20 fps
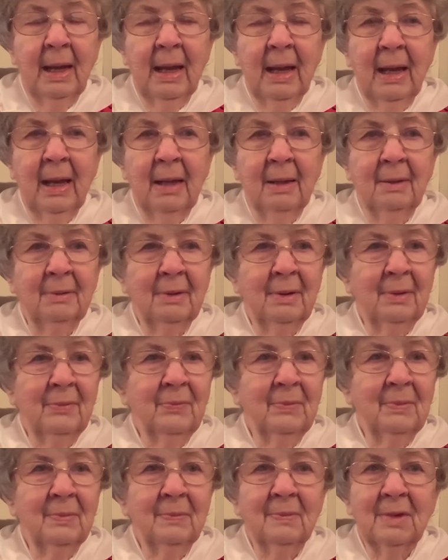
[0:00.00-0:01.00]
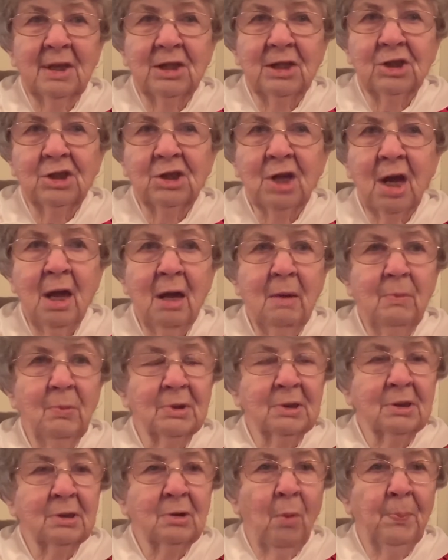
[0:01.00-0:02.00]
And the shame
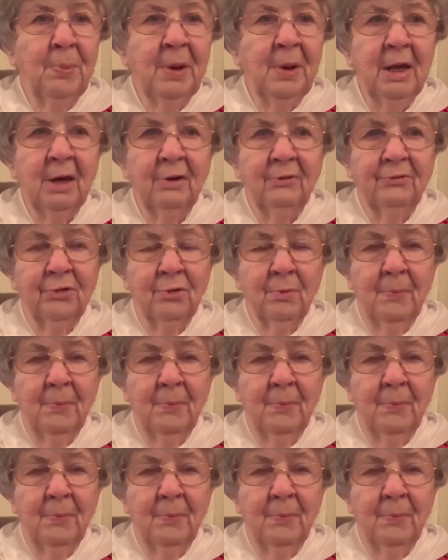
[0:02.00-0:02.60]
was so pitiful